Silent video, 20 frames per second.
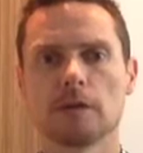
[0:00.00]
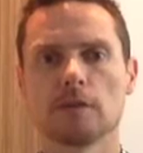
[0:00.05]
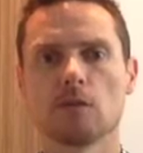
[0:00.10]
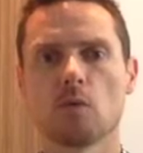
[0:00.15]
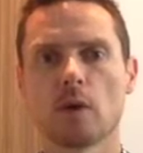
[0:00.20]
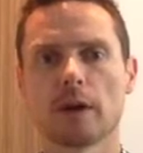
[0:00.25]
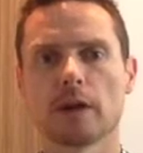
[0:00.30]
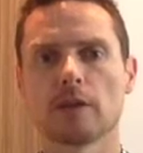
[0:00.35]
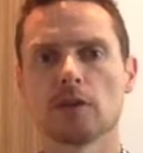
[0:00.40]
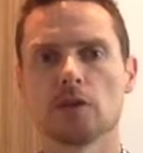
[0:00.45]
if
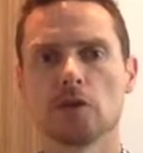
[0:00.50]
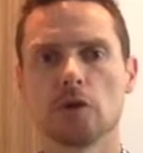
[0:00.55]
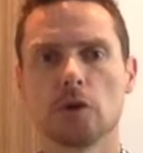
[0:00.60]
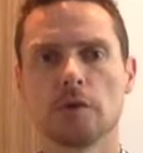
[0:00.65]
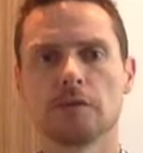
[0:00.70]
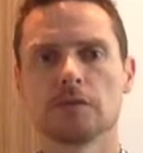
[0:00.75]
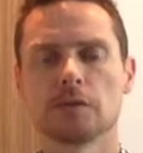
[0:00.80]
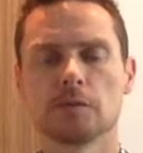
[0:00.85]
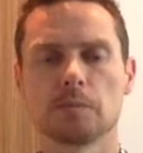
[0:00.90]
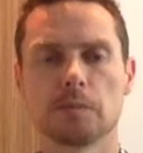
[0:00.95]
one of the
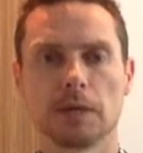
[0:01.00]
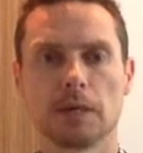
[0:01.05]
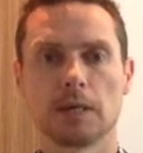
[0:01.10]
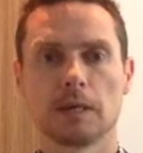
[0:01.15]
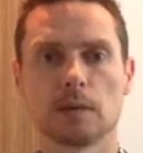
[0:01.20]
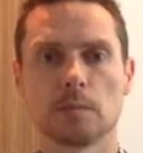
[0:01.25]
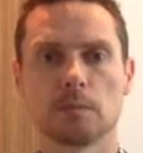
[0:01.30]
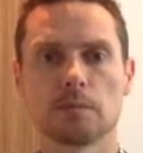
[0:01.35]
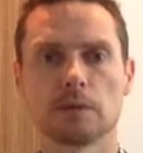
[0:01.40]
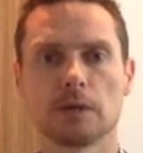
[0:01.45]
nerves is being
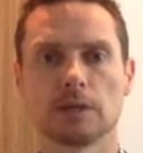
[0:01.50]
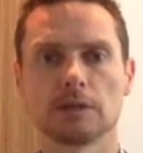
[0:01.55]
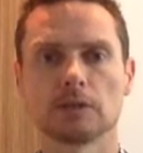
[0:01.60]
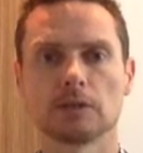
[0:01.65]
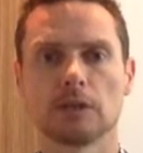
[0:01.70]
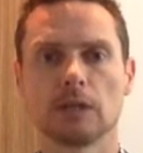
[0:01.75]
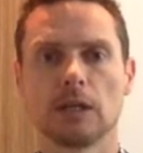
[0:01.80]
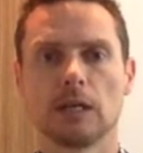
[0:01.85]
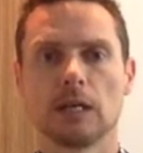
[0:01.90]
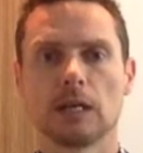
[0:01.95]
compressed
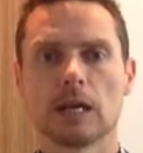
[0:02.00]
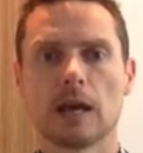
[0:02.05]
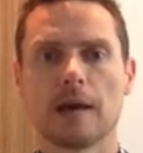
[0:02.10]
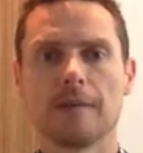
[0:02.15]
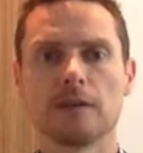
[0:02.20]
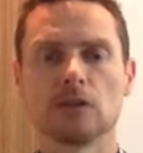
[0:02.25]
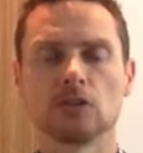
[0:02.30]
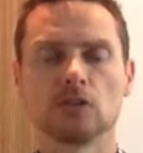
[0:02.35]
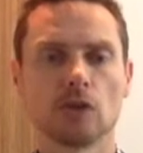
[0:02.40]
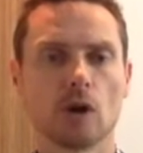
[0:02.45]
and
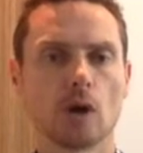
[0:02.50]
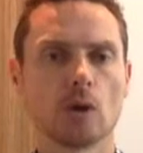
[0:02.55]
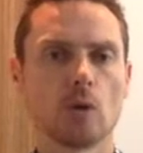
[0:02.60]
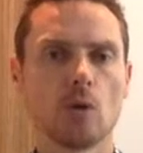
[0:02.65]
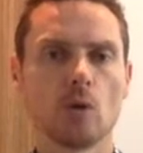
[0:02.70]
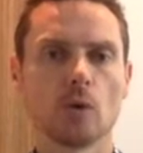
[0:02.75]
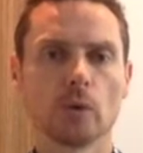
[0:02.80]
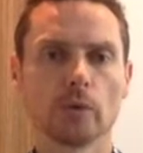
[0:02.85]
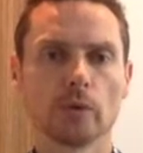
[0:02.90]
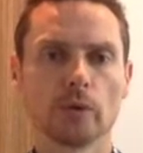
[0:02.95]
there's no
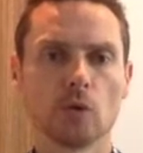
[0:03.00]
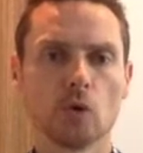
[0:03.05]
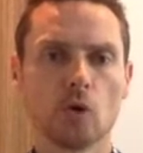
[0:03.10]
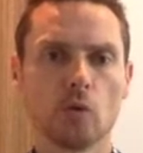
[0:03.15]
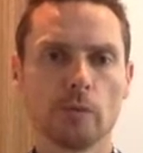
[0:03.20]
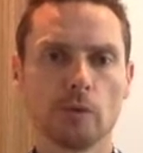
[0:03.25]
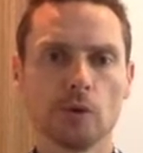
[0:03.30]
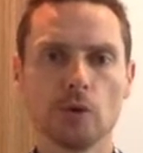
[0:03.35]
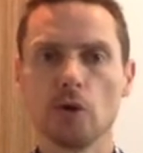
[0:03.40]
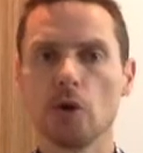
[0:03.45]
longer a
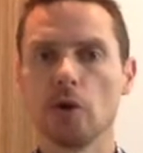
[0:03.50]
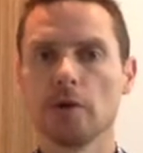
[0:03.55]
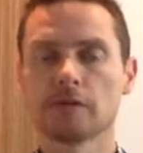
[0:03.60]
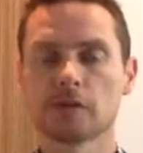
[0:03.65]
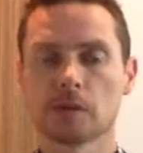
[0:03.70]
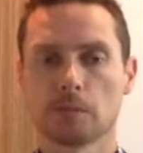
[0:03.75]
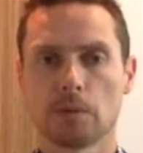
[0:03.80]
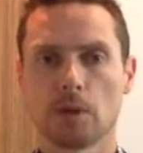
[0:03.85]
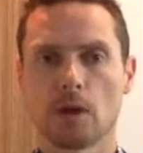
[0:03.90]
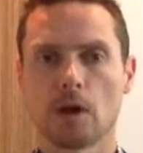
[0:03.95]
normal nerve
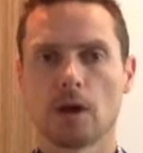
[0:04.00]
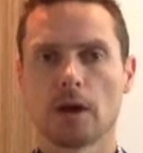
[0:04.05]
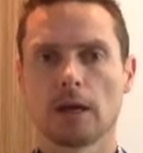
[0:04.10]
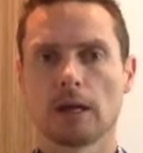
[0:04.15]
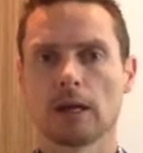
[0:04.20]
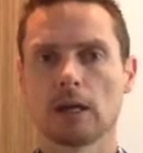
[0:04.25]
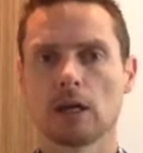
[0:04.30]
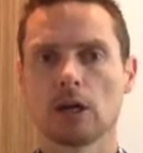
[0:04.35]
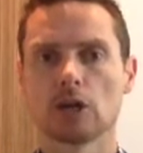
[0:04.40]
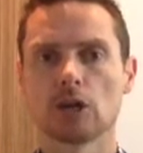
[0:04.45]
supply
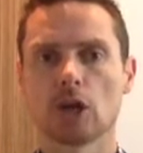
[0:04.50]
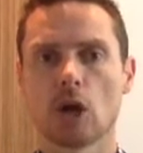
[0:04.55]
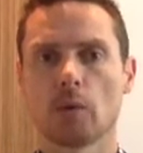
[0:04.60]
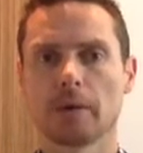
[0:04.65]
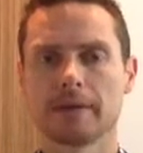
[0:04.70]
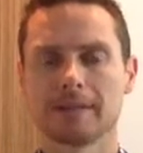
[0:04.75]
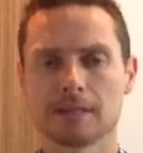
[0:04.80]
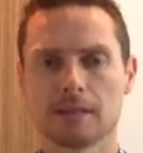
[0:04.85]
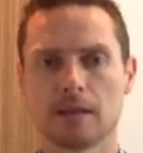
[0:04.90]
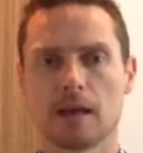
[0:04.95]

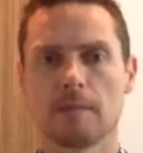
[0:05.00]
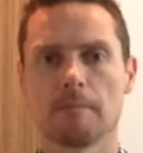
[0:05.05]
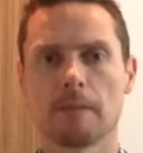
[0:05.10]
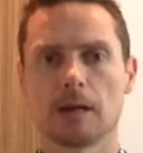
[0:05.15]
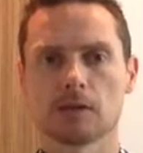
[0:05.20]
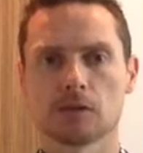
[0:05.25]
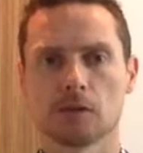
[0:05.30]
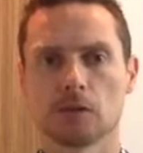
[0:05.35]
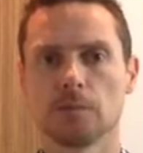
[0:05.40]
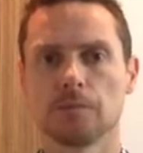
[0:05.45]
going to that
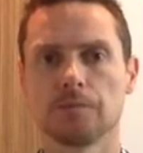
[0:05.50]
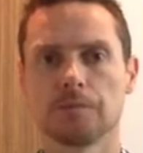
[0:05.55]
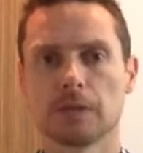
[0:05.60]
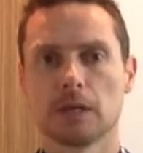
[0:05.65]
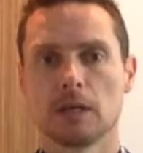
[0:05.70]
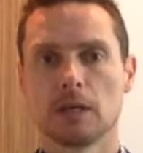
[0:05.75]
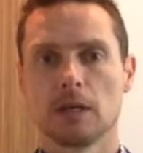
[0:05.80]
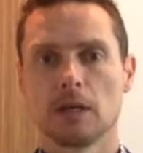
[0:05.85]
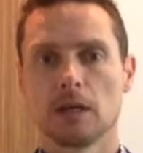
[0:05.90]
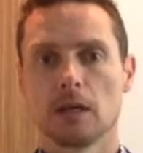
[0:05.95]
muscle.
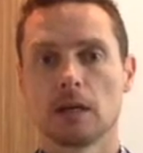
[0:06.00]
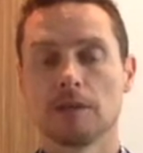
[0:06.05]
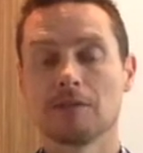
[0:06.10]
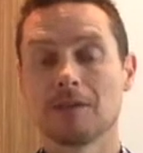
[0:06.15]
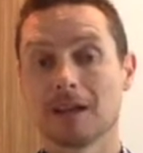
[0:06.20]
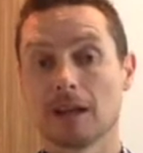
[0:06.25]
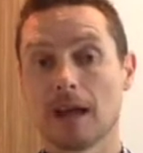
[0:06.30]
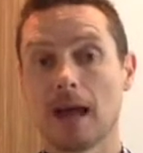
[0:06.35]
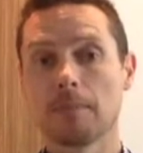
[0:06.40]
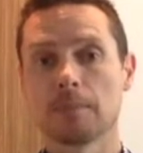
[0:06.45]
And if
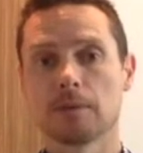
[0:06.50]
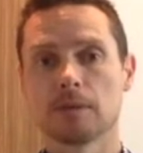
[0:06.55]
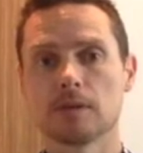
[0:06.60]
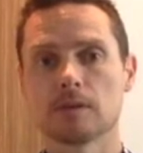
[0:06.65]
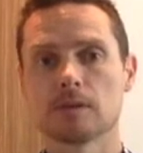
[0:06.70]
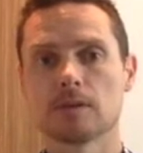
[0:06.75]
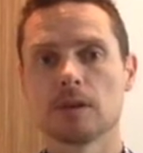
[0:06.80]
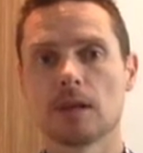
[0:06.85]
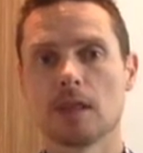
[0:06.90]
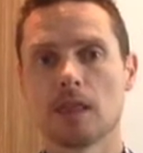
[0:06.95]
that
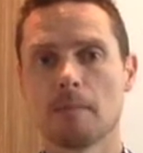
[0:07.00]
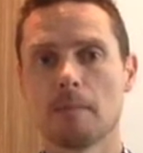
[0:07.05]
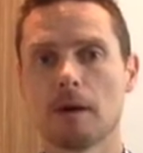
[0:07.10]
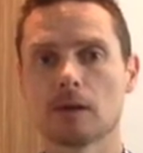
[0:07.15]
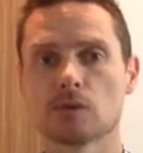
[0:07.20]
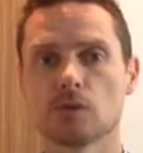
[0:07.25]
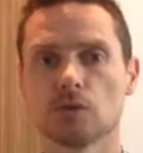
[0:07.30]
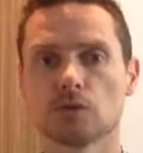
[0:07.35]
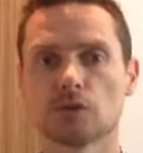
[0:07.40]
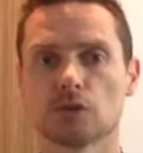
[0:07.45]
happens, then the
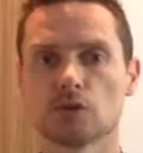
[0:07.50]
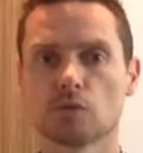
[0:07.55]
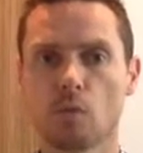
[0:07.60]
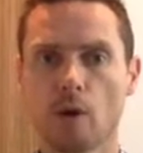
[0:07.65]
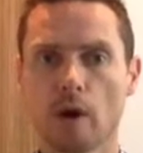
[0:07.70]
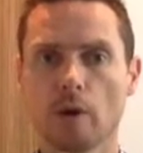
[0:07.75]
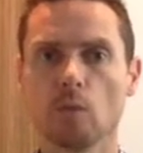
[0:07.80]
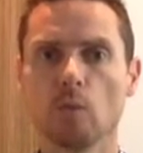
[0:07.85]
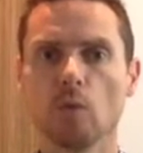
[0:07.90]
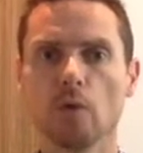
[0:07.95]
muscle just
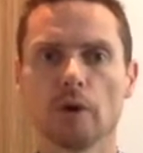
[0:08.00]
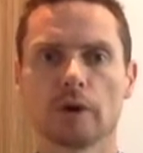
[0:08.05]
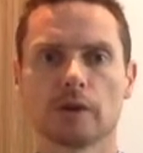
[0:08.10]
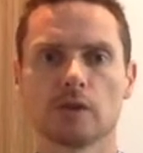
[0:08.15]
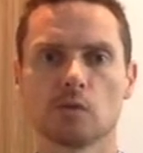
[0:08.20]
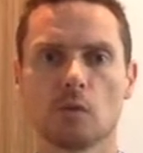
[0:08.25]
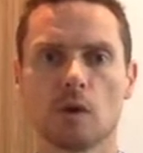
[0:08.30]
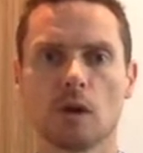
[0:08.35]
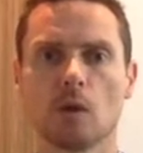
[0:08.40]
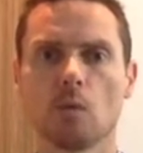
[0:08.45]
won't work
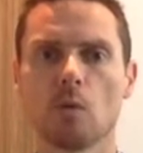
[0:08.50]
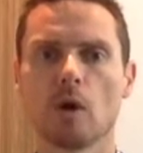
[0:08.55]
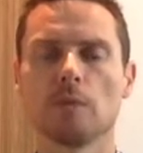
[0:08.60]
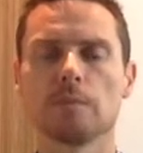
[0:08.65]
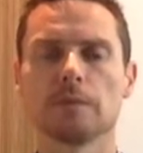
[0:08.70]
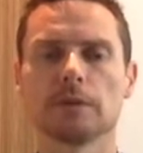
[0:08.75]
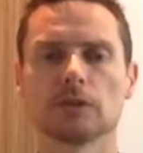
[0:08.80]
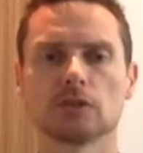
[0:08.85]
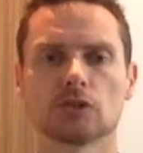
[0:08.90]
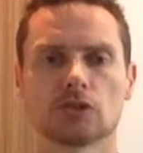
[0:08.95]
as well, it won't
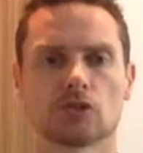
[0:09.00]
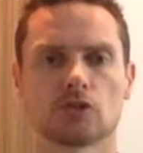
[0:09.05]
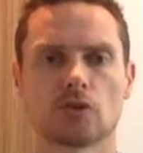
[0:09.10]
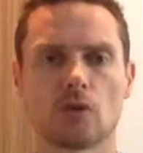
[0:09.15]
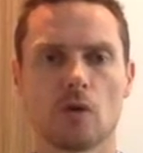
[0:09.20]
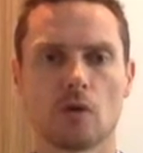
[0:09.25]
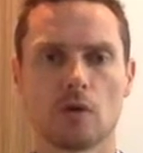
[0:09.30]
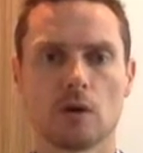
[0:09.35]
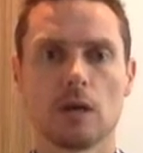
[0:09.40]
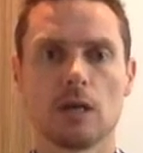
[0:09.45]
be as
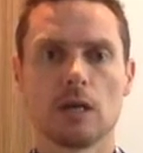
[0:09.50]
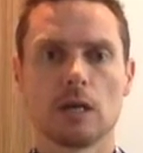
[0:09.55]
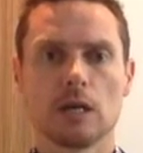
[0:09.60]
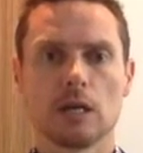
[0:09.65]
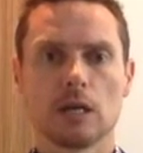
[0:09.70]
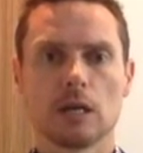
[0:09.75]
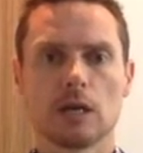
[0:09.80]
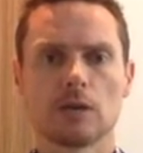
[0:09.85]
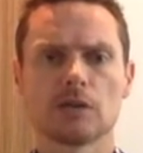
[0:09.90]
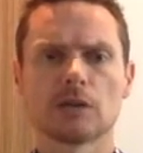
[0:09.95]
strong.
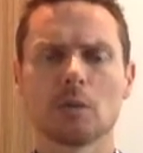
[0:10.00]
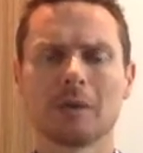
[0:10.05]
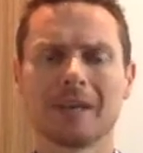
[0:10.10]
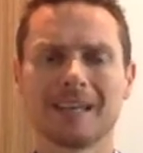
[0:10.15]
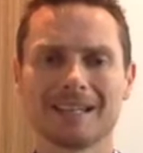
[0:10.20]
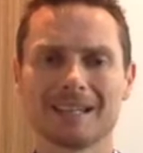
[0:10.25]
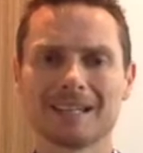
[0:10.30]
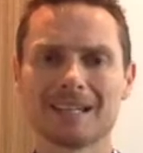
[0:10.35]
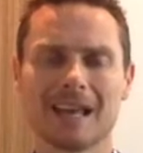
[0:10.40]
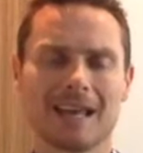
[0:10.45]
And so we
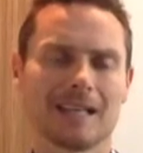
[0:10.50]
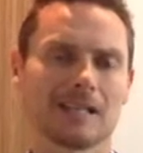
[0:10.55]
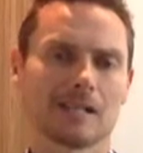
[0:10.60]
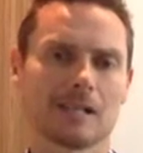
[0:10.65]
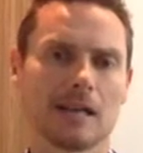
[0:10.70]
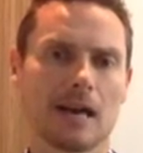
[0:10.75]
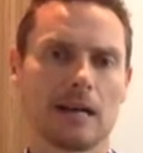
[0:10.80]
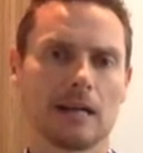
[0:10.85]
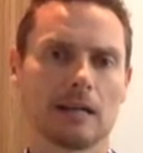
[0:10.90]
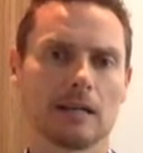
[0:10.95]
can test
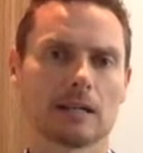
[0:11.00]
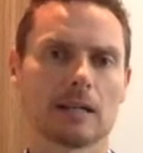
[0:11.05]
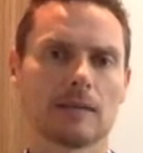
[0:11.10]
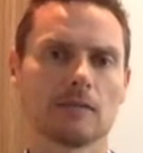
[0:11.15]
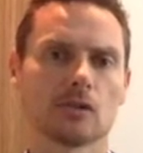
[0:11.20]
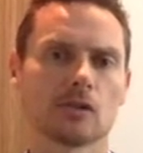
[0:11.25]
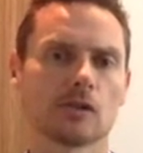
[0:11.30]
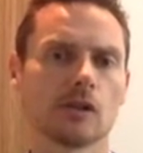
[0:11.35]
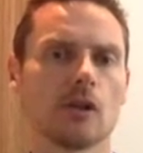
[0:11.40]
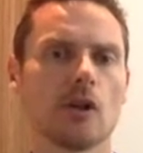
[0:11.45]
that, and it
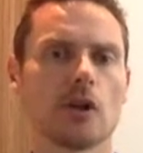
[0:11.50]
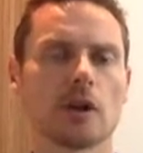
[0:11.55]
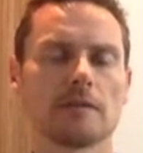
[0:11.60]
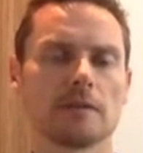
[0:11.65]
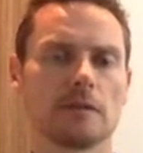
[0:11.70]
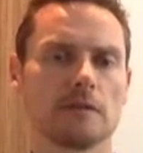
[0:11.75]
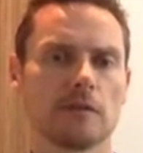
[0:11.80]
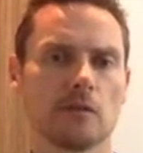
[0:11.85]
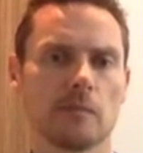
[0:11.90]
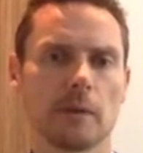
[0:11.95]
gives us a lot of
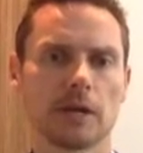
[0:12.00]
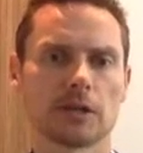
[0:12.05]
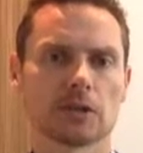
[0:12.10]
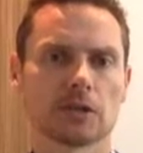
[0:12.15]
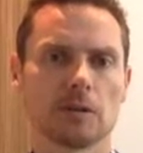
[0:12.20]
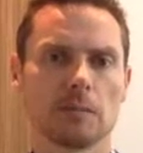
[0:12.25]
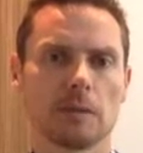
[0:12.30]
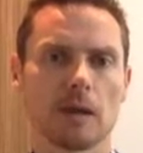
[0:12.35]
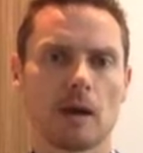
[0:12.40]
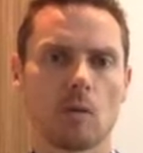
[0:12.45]

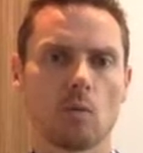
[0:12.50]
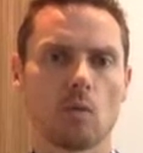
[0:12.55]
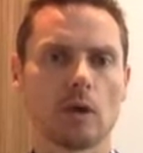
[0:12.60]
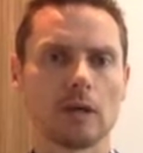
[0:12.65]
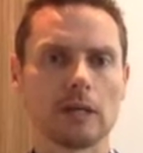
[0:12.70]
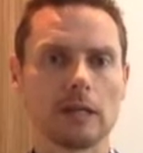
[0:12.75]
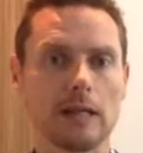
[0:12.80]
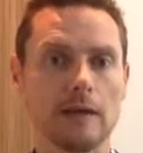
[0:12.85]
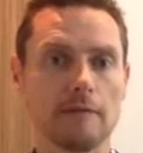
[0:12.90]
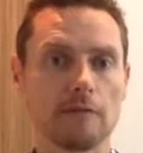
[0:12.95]
information about what
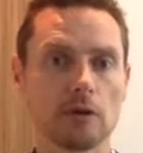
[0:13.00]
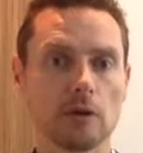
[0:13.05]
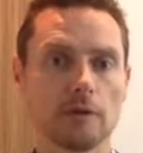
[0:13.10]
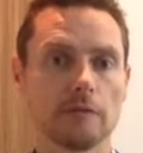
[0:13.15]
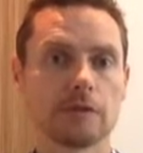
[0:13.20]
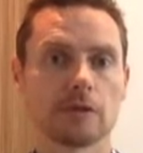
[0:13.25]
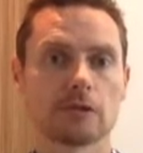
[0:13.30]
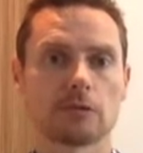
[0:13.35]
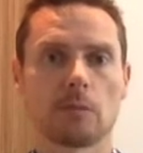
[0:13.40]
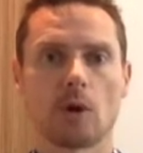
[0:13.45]
level of
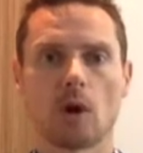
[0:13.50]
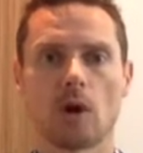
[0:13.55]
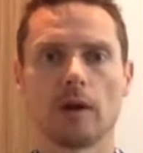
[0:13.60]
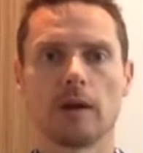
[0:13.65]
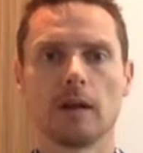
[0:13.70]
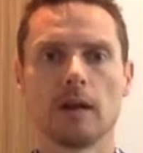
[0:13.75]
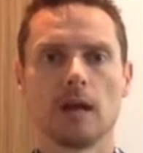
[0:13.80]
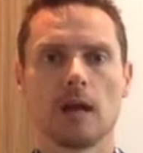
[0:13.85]
the spine